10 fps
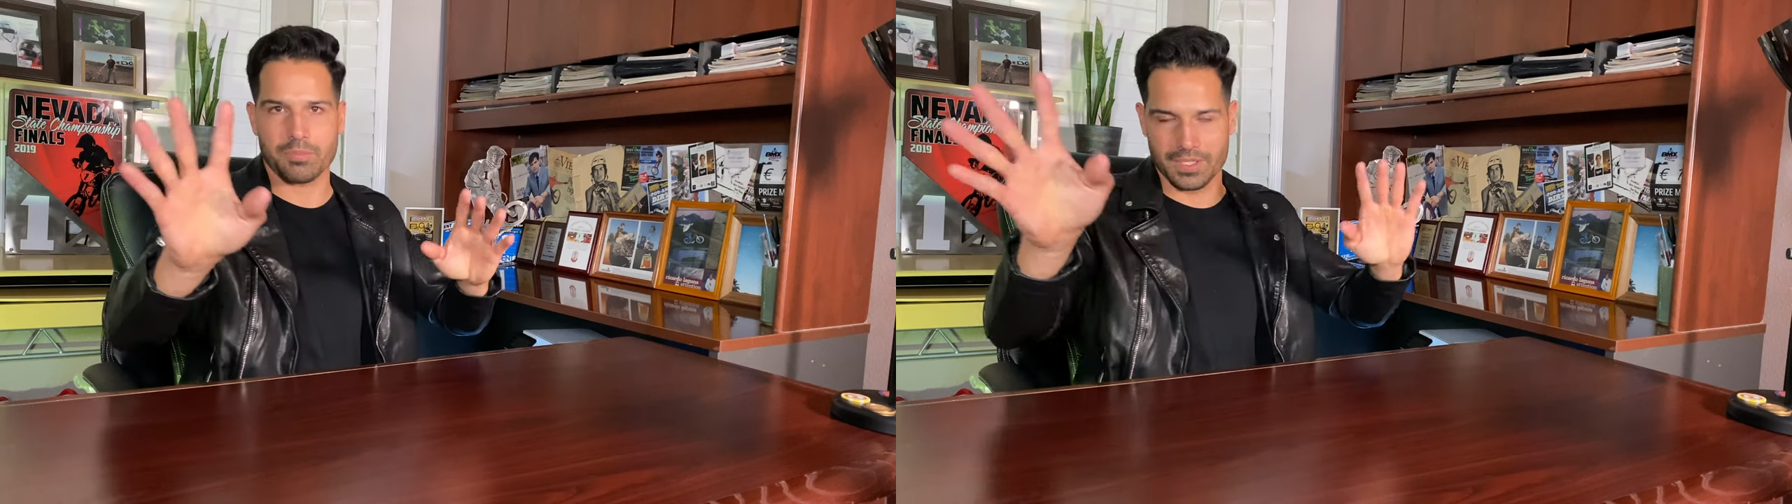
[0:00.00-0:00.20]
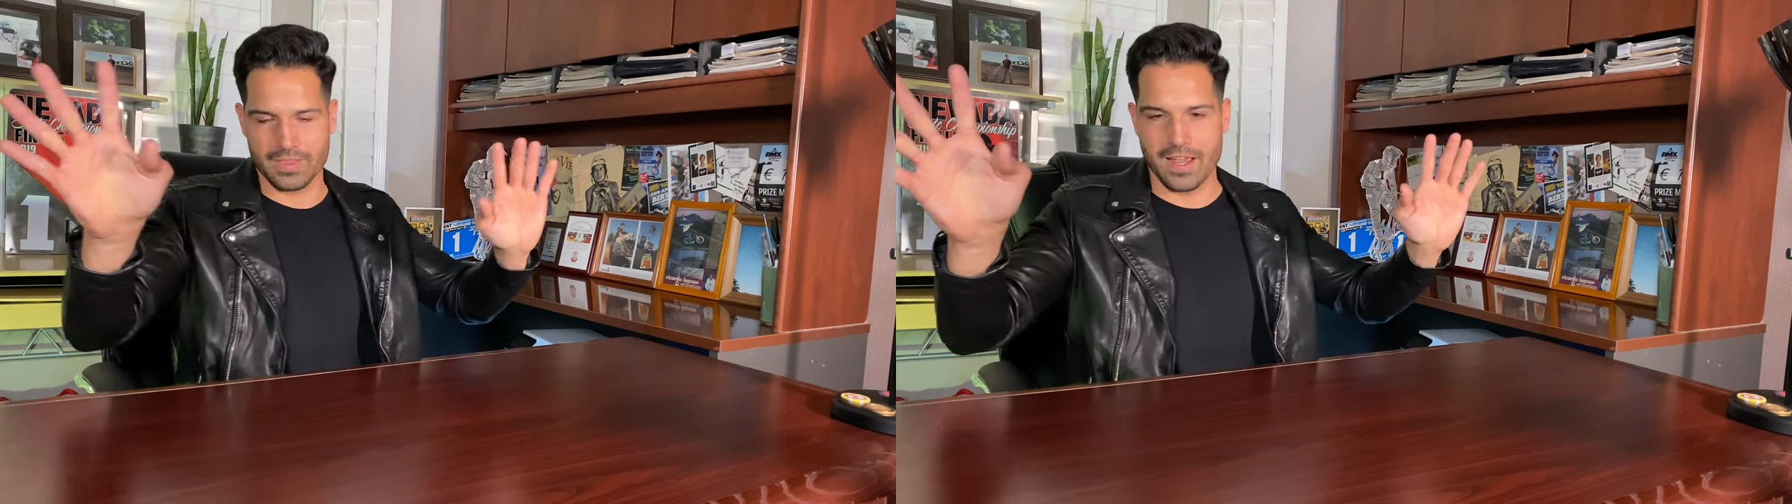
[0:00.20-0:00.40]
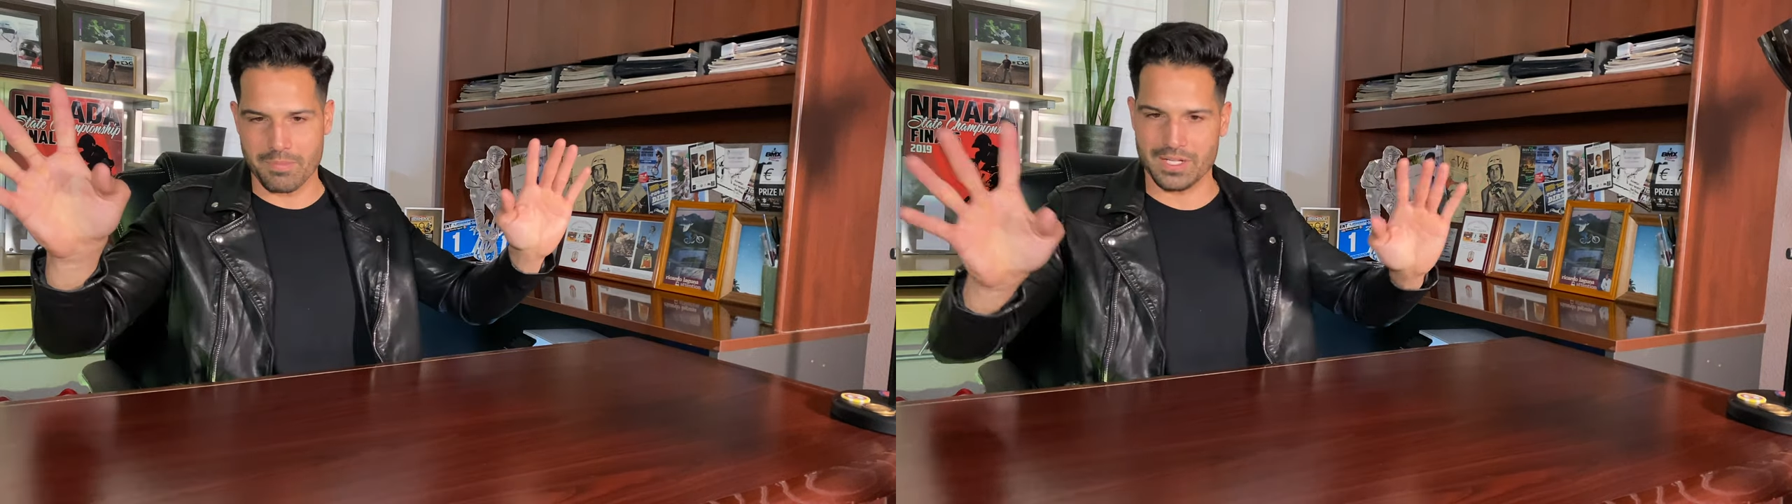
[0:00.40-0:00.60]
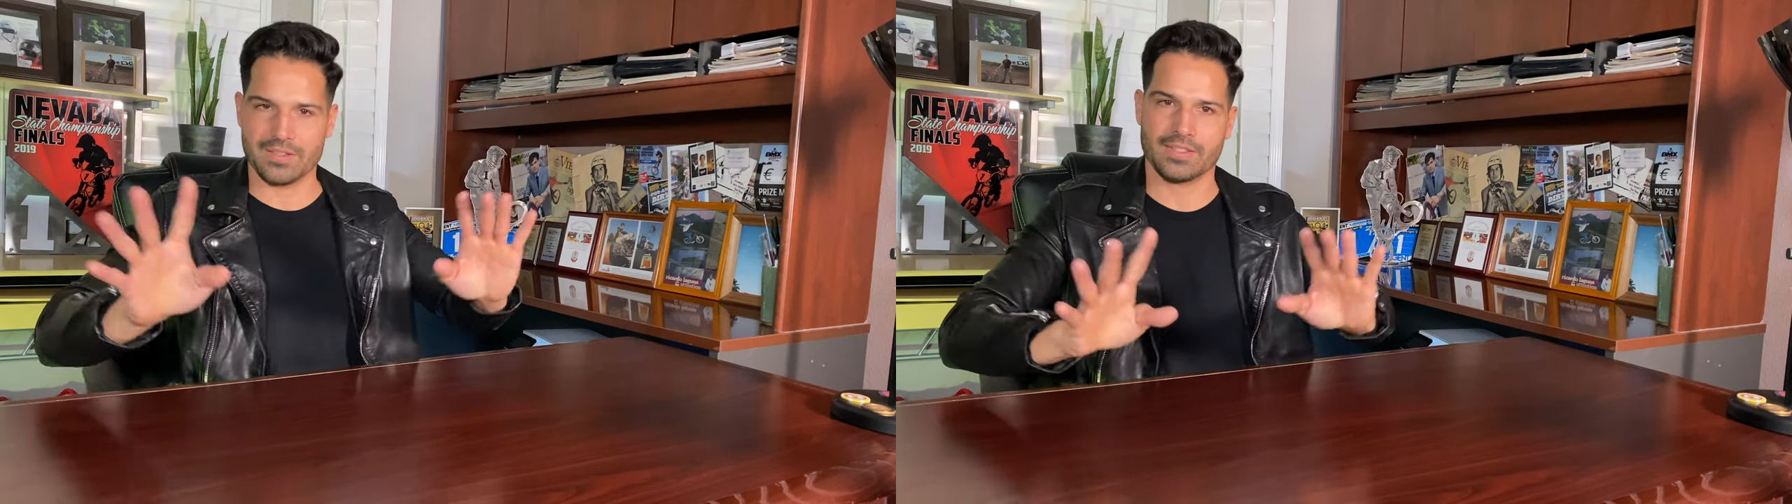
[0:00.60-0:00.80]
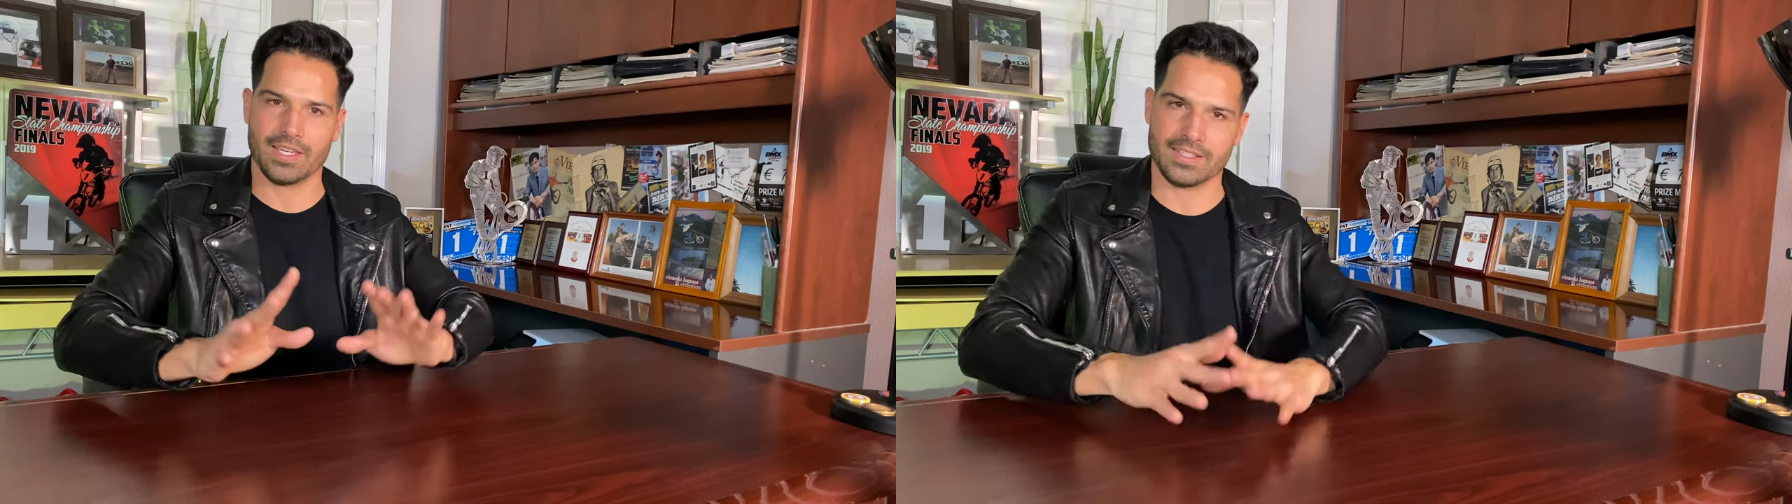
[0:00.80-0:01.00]
me that many
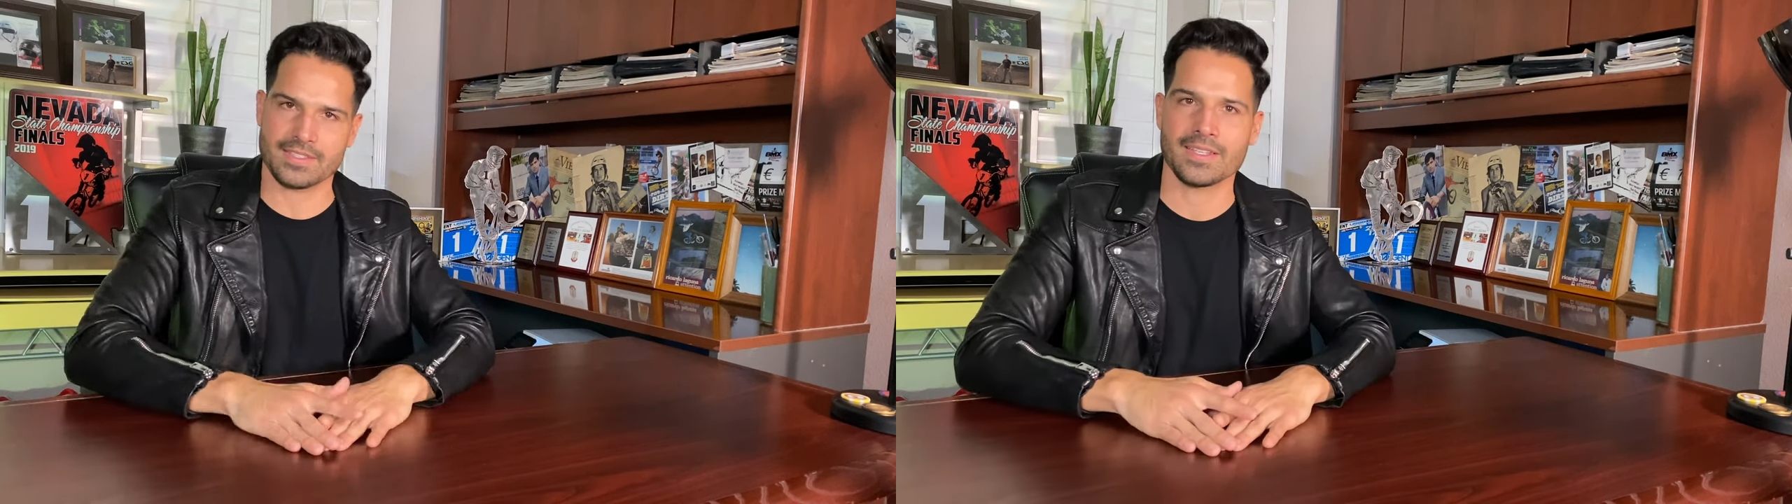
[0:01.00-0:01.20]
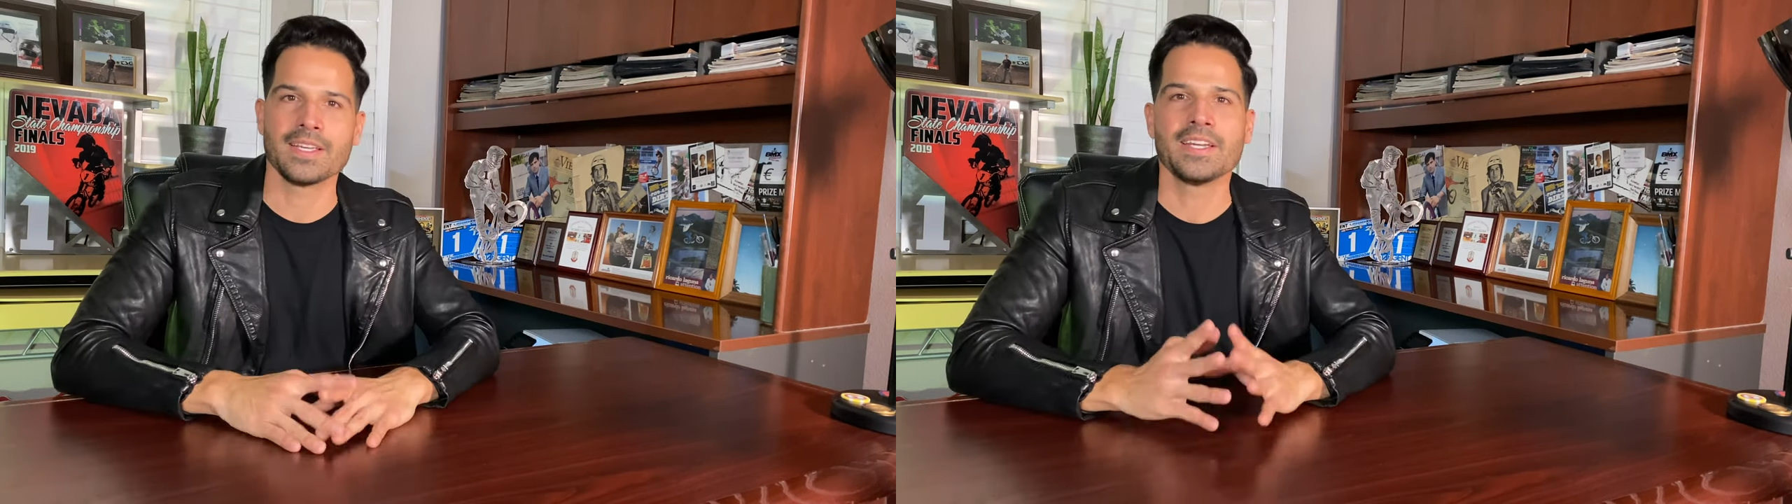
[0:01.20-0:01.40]
takes.